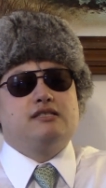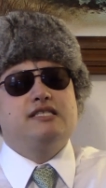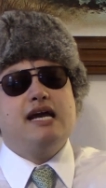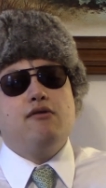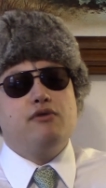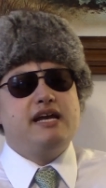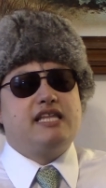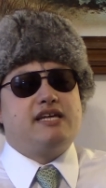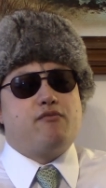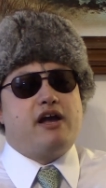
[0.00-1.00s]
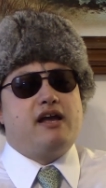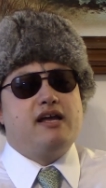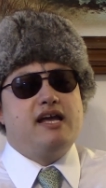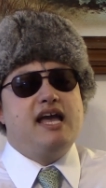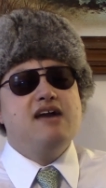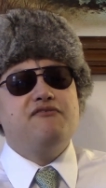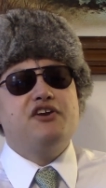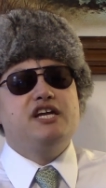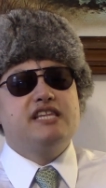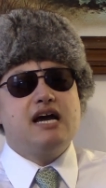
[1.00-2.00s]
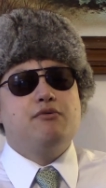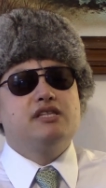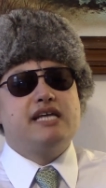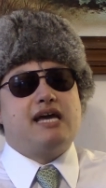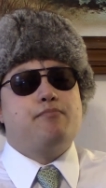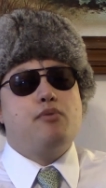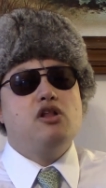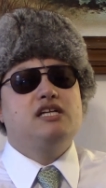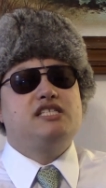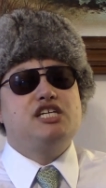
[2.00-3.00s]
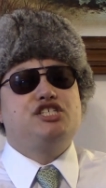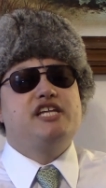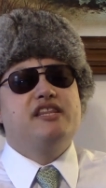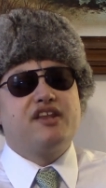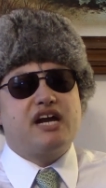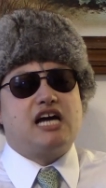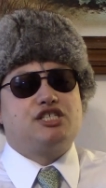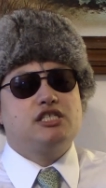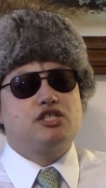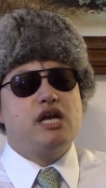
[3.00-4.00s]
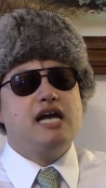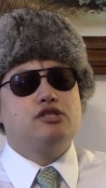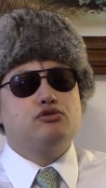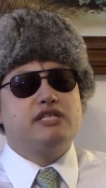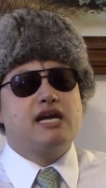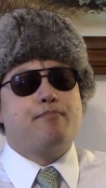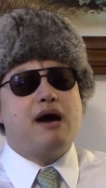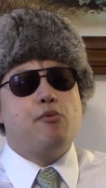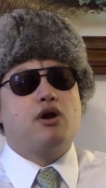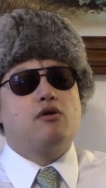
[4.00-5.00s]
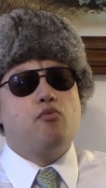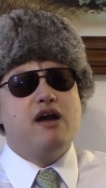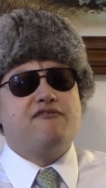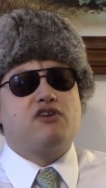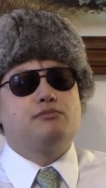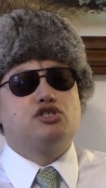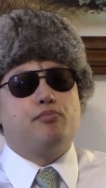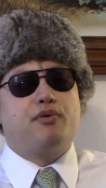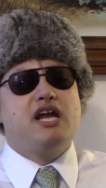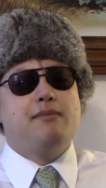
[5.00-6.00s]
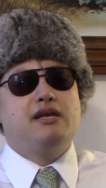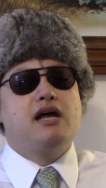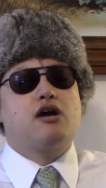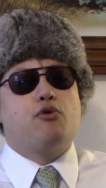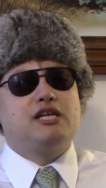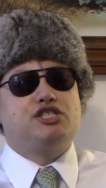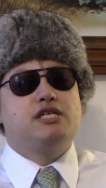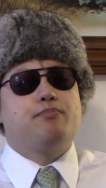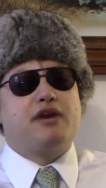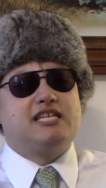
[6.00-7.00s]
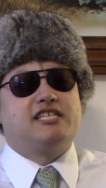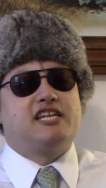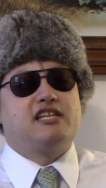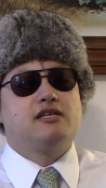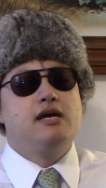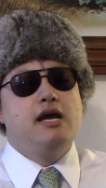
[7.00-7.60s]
Now, anyway, Every now and then, politicians in Russia try to take power away from supreme and unquestioned president.